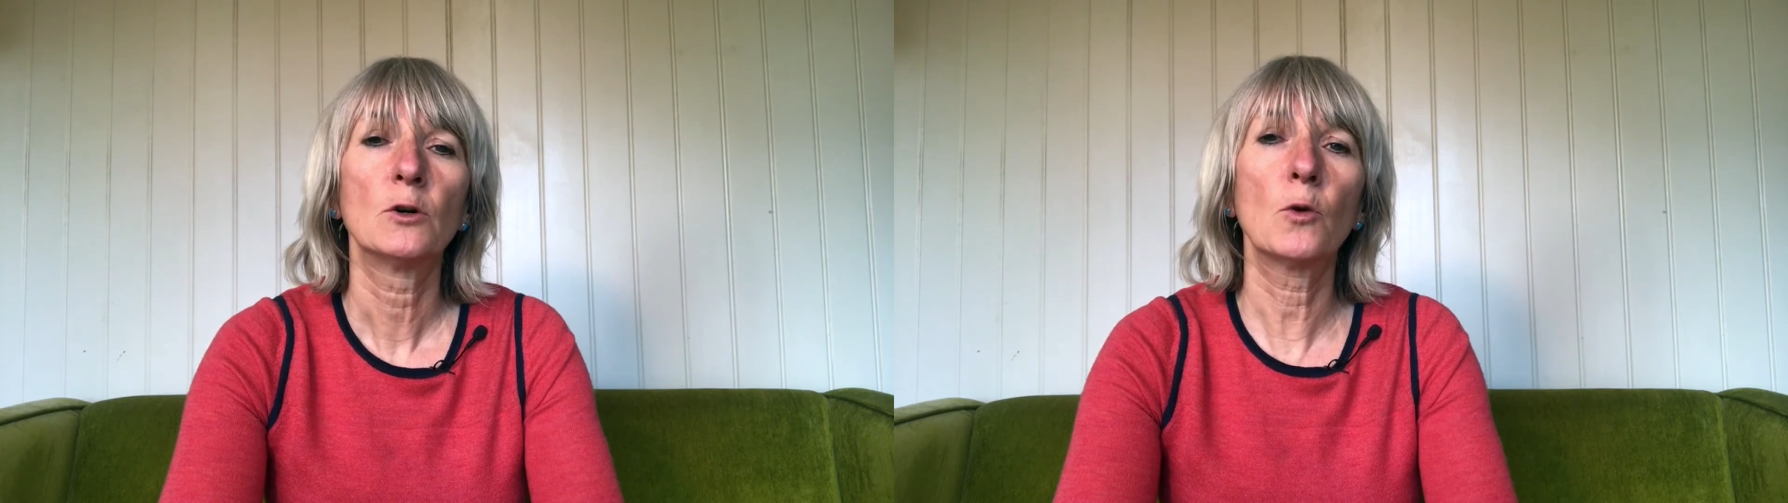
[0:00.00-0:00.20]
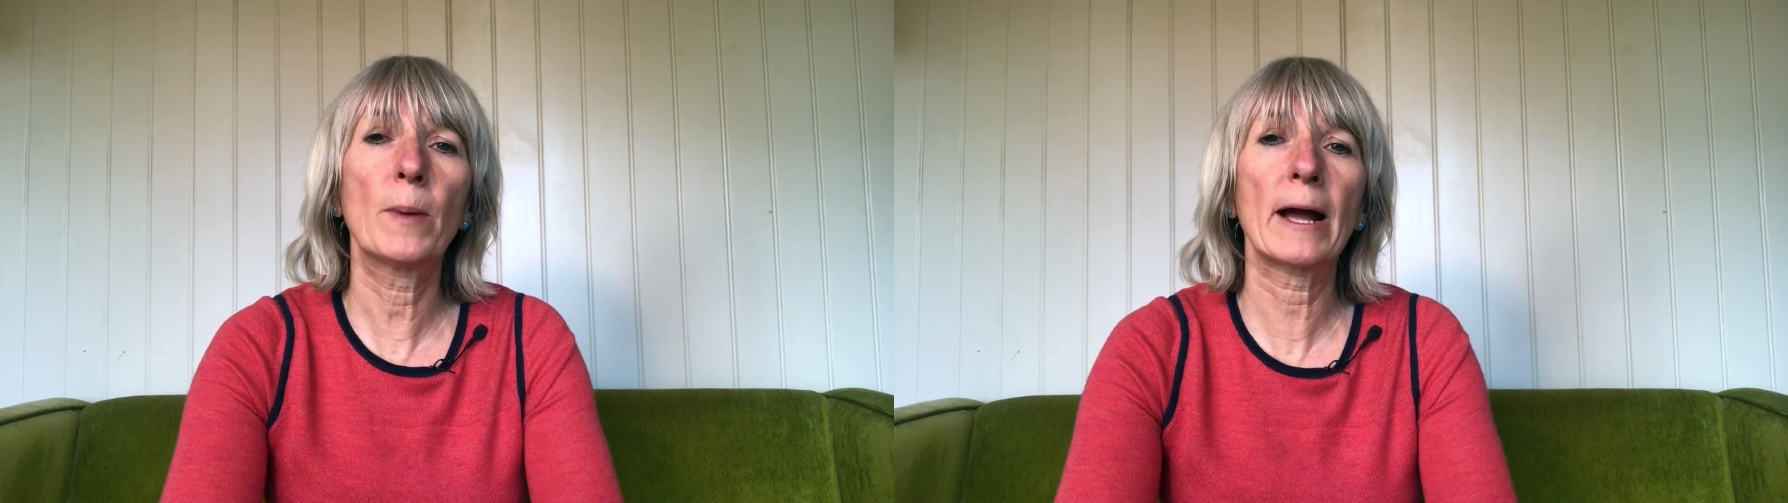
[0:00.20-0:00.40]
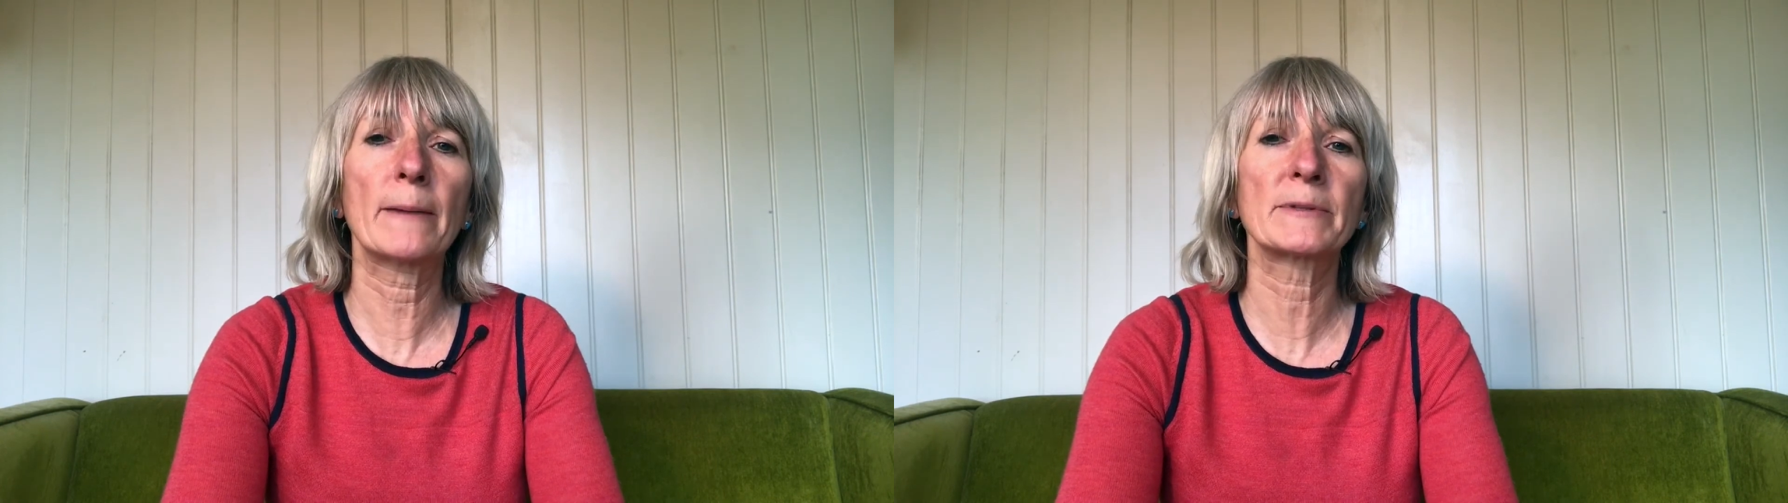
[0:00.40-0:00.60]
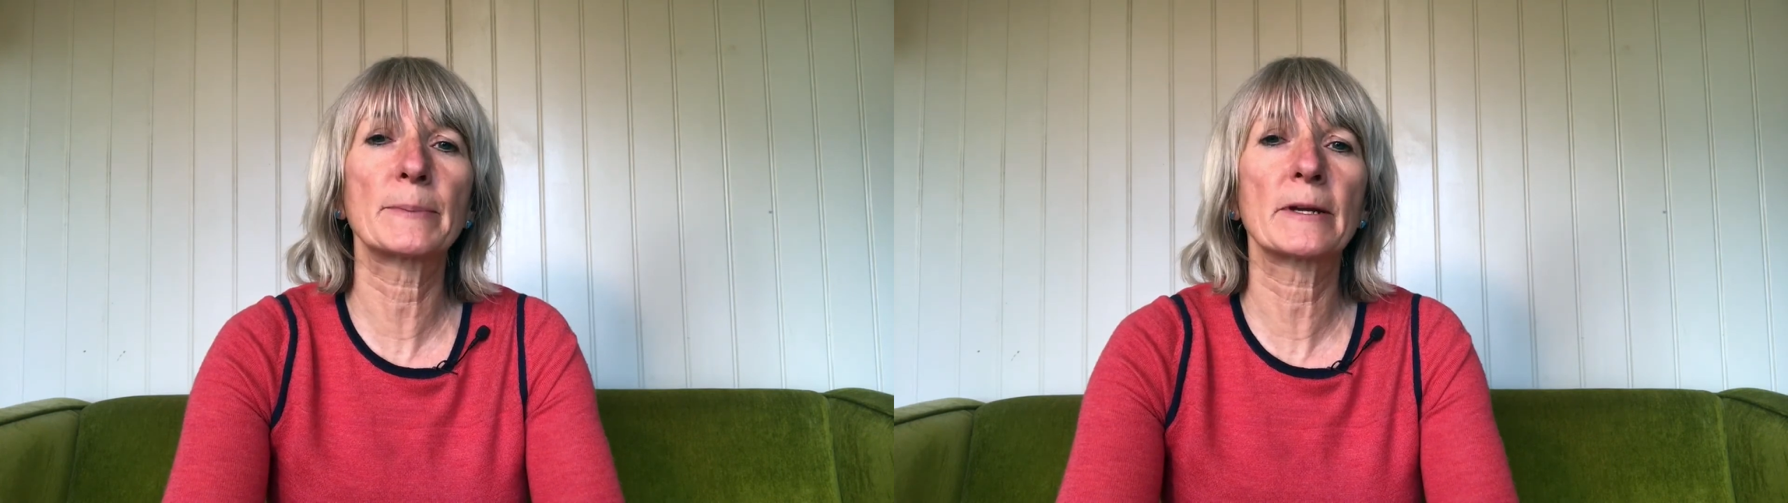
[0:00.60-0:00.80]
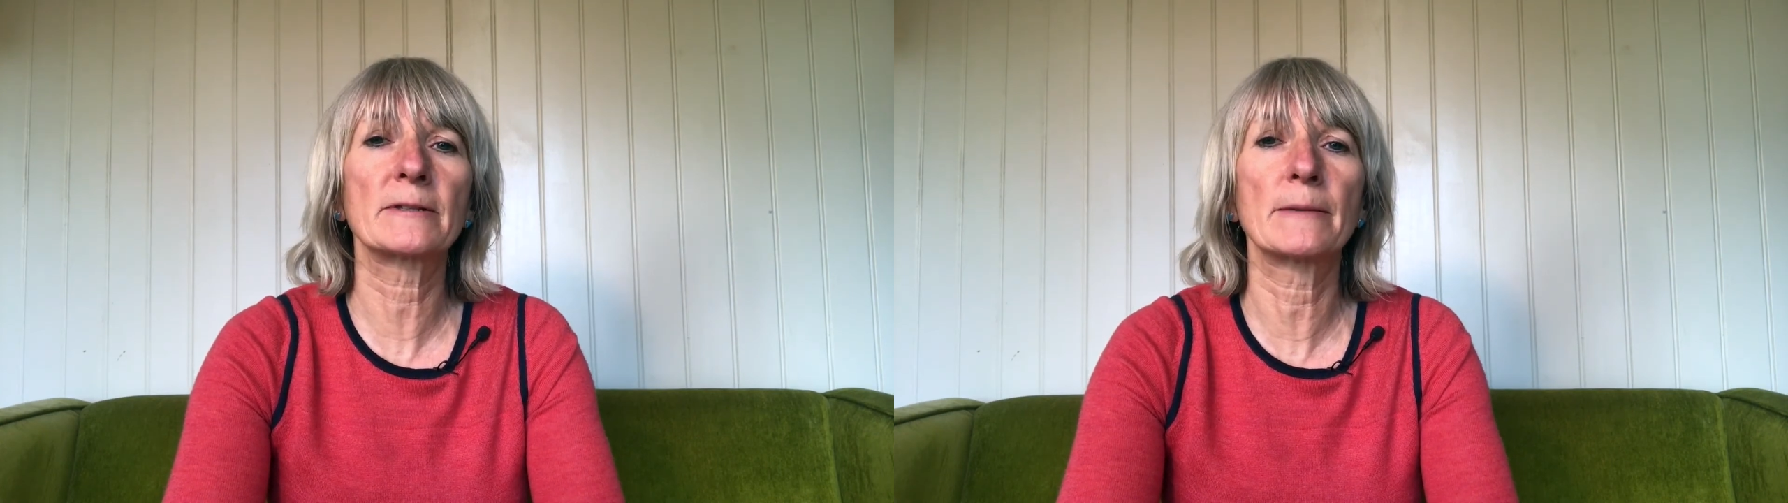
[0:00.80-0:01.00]
or perhaps
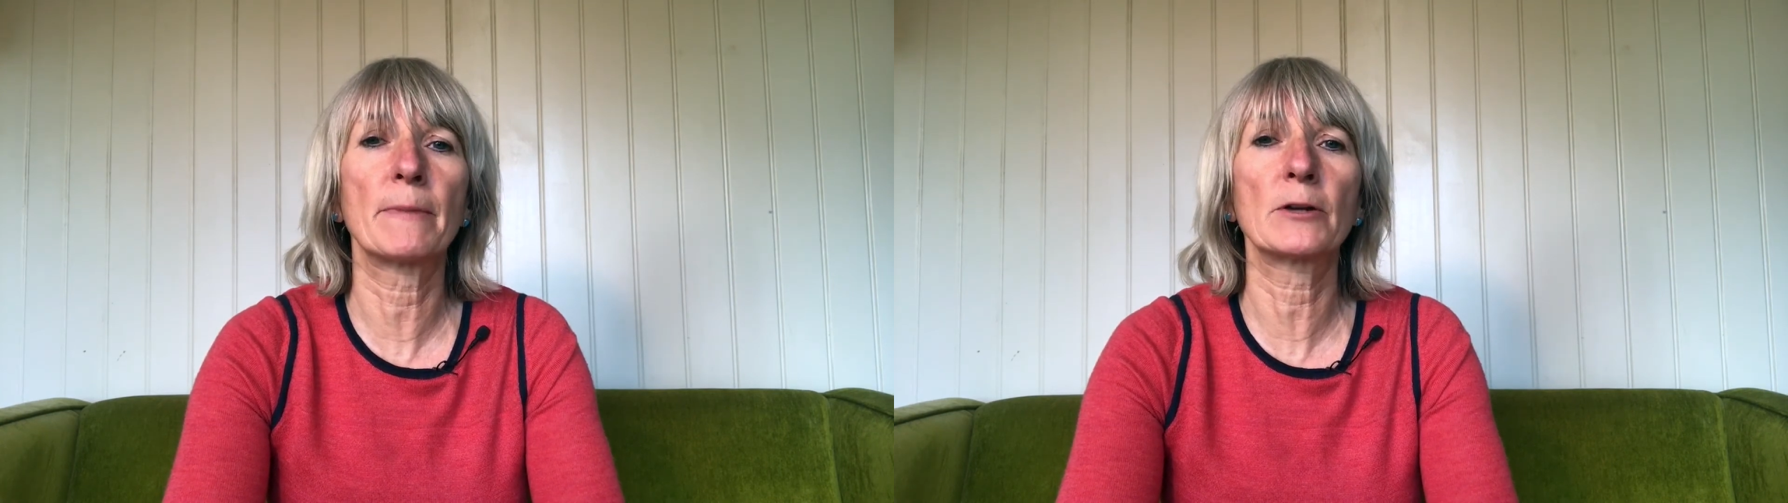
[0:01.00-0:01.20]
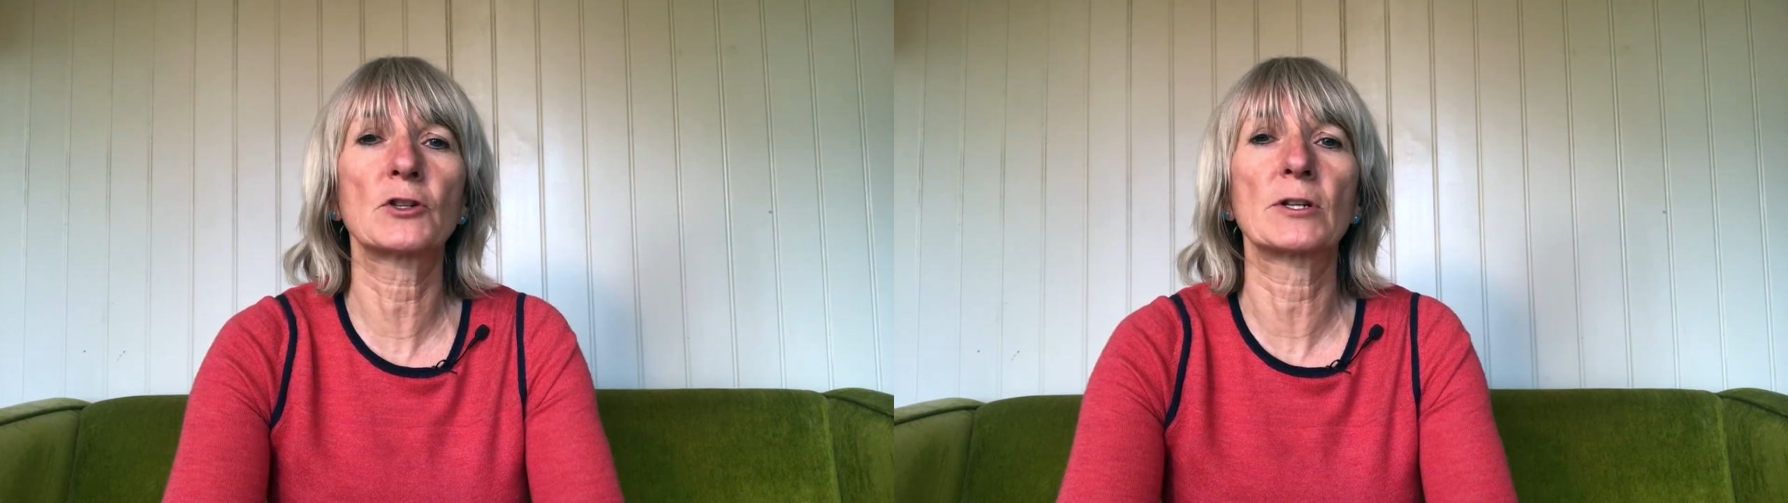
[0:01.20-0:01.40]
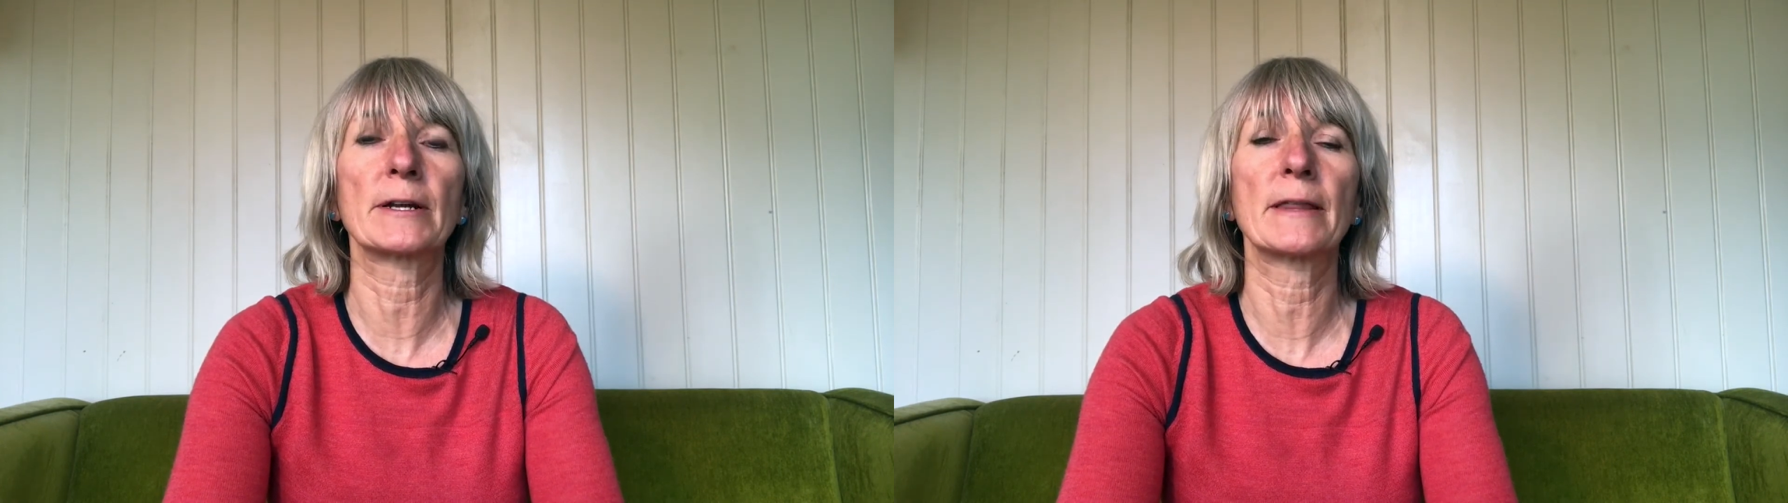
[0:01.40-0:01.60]
because emotionally